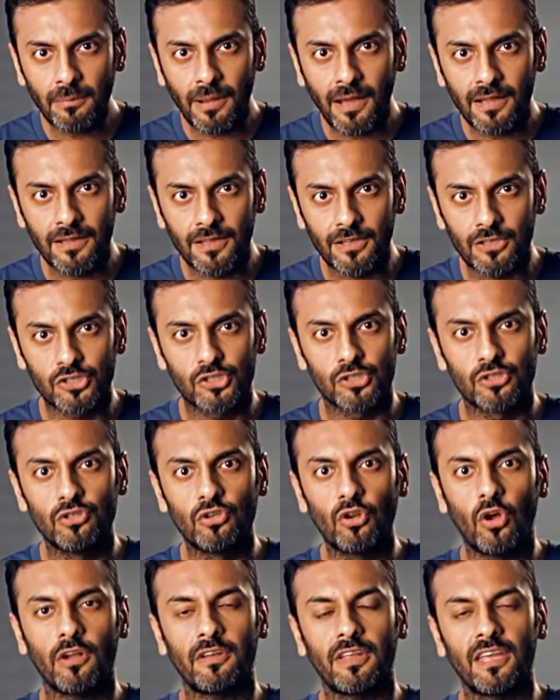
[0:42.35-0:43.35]
mileage should
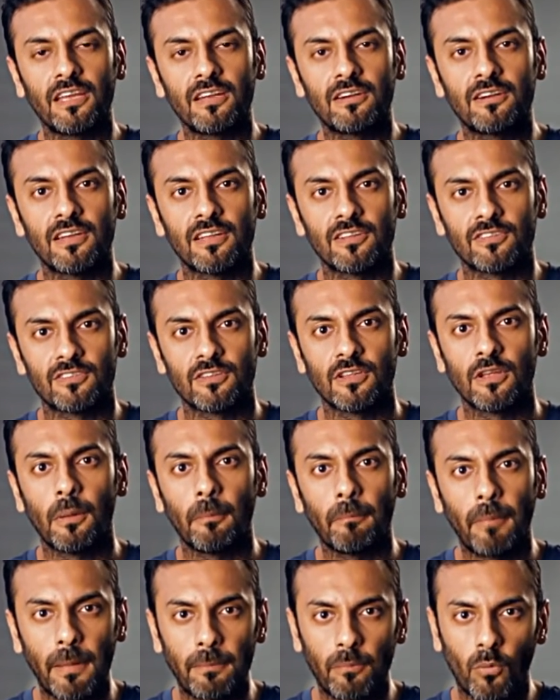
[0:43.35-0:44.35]
not increase
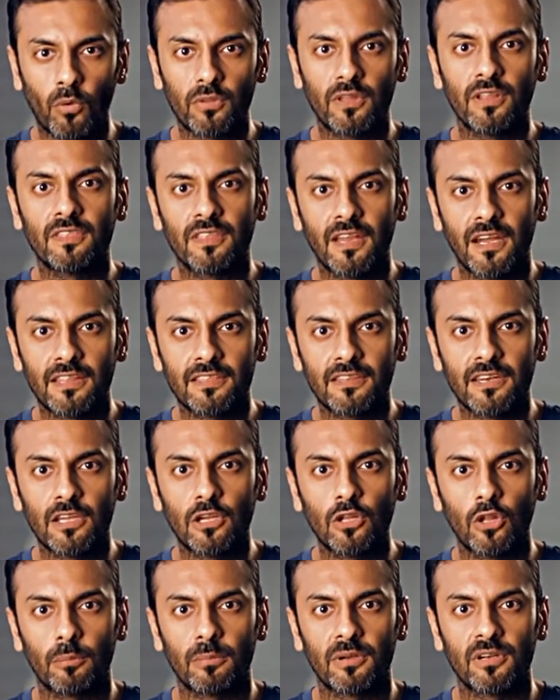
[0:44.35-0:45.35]
by more than 33
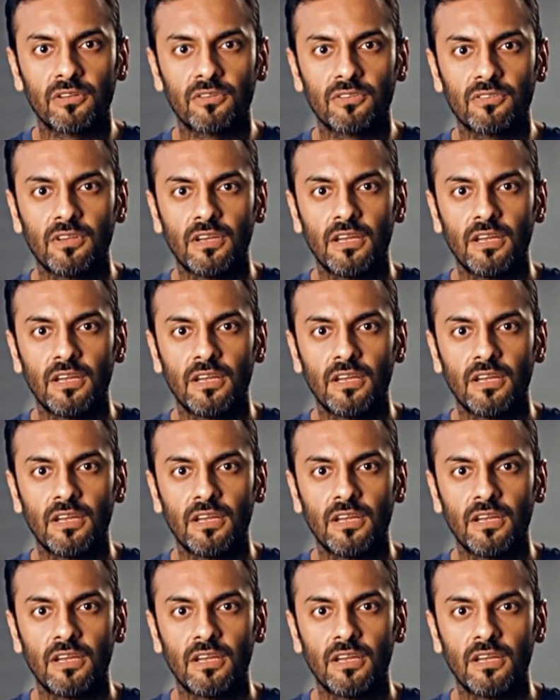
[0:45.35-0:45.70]
kilometers.